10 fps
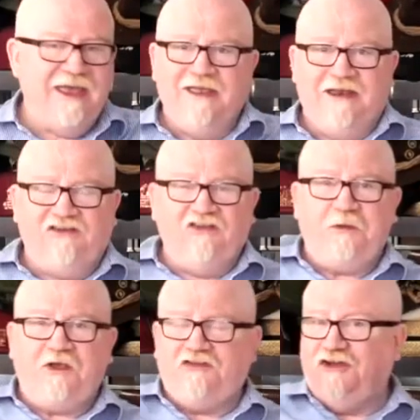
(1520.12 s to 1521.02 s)
Now, just
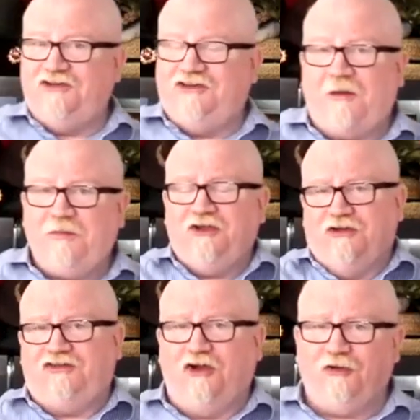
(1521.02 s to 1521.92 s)
because you can double your
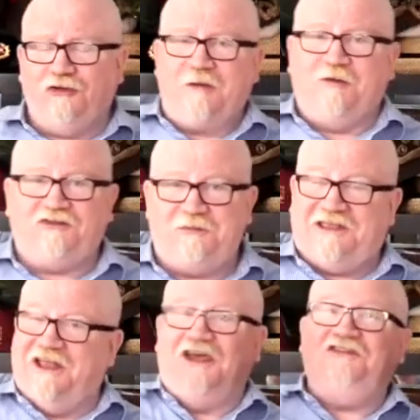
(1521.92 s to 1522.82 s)
internal network speed,
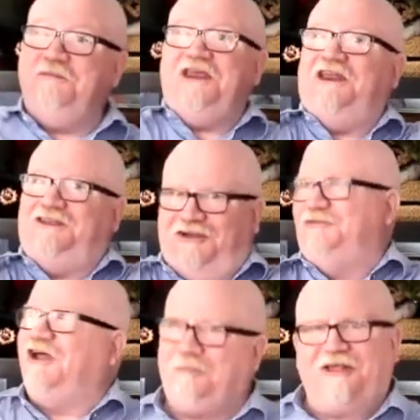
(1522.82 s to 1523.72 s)
that doesn't mean that you're
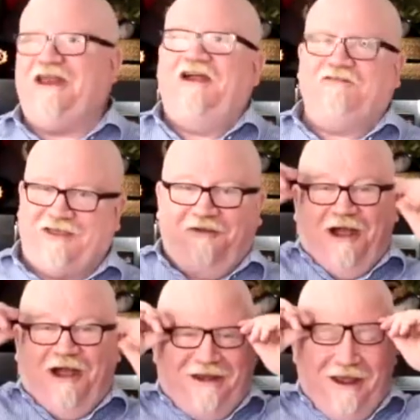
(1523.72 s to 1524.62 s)
doubling everything,
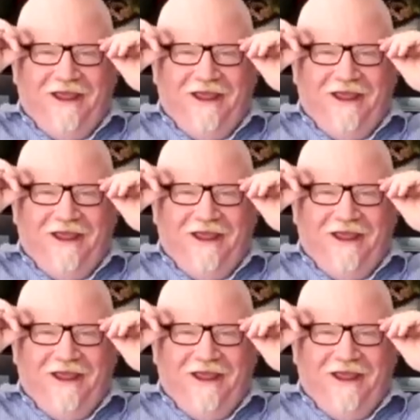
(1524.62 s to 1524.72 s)
right?